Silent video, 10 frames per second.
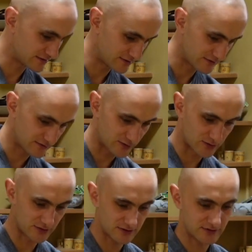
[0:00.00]

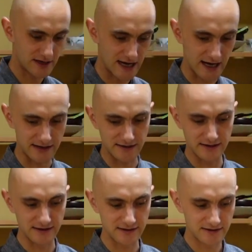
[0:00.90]
for
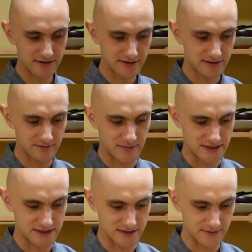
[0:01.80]
handling
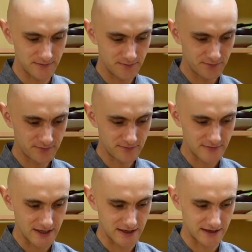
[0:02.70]
matcha.
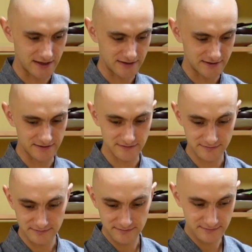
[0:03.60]
And
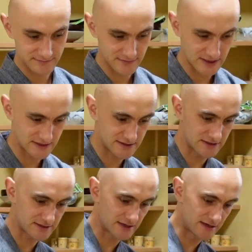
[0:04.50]
it's
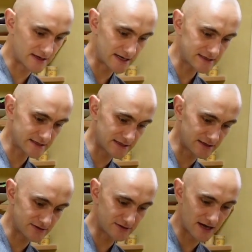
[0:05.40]
just a nice
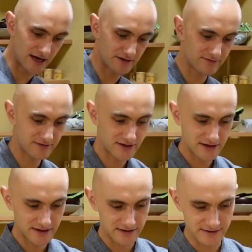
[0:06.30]
kit to have.
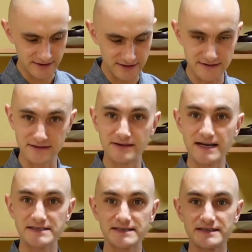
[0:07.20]
It's a
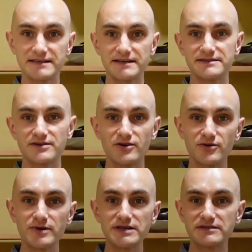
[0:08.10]
nice kit that is
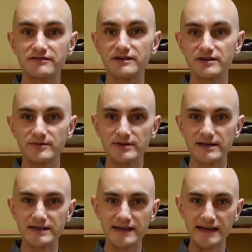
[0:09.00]
always available
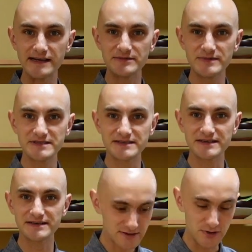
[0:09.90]
in any
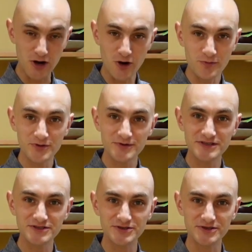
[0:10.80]
Mizuya. So I hope you
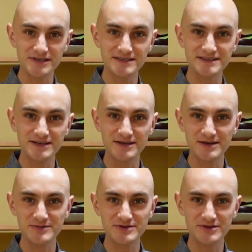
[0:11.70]
enjoyed this little
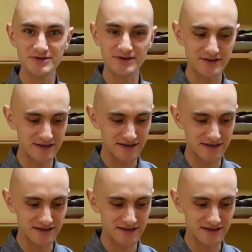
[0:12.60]
episode on